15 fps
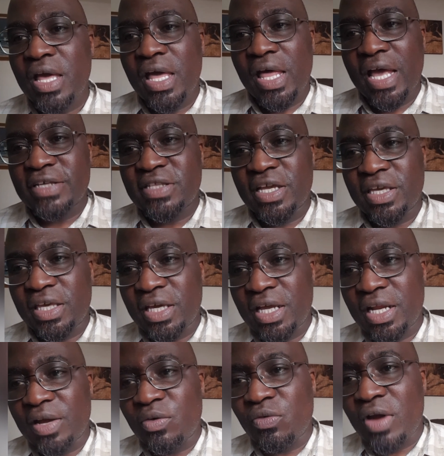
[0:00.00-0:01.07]
as they get
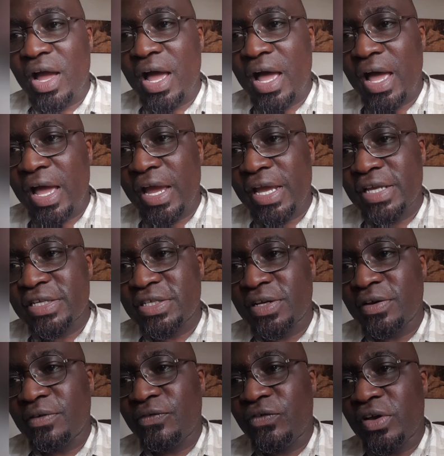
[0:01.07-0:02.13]
a rise
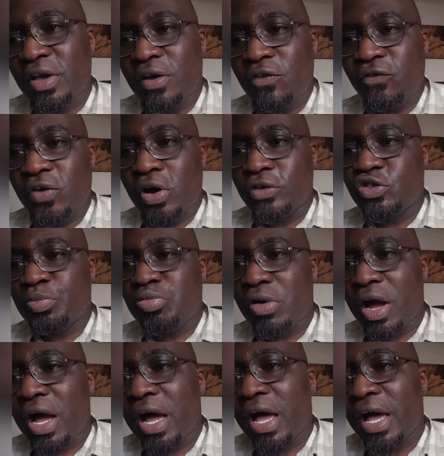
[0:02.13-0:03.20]
of false
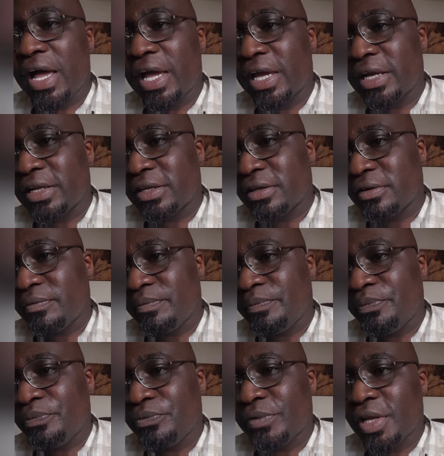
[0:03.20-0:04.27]
pride.
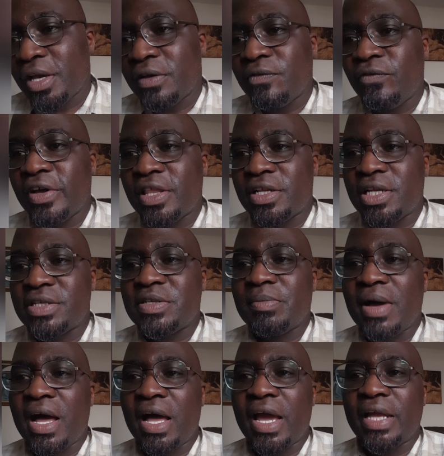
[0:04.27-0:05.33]
Villainous
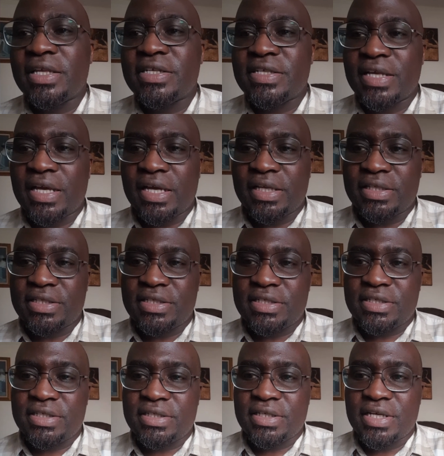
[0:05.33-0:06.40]

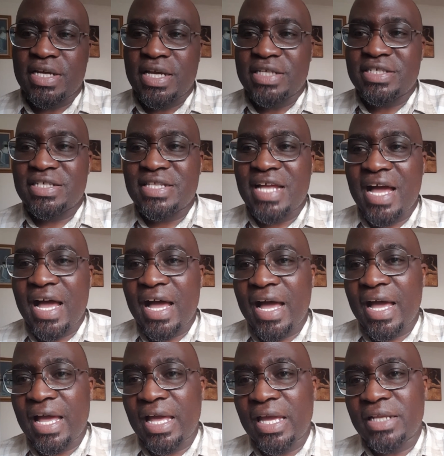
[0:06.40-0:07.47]
mindsets,
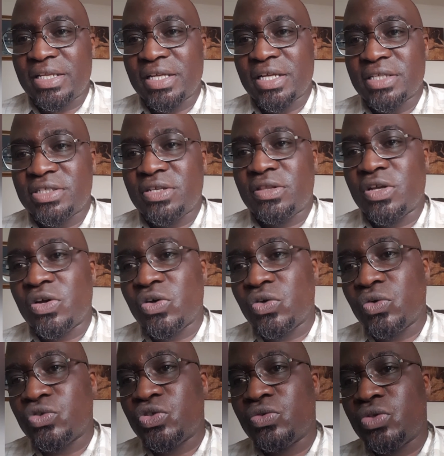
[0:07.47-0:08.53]
snide to
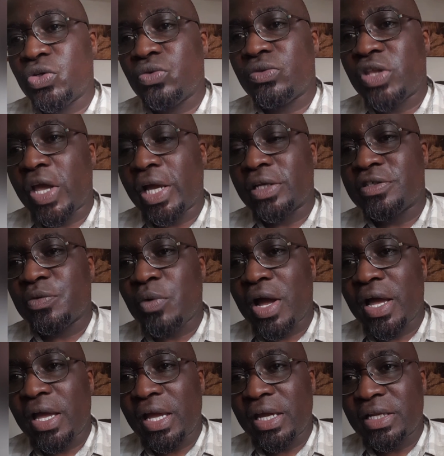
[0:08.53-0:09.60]
those who do things
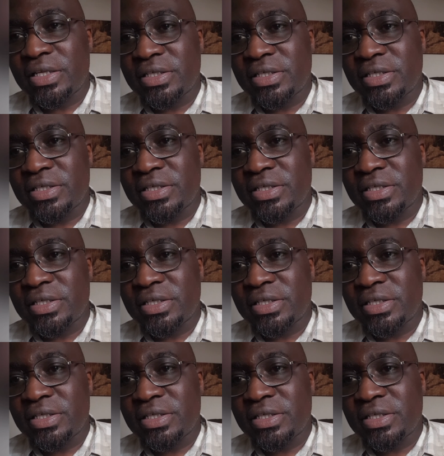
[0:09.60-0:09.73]
right.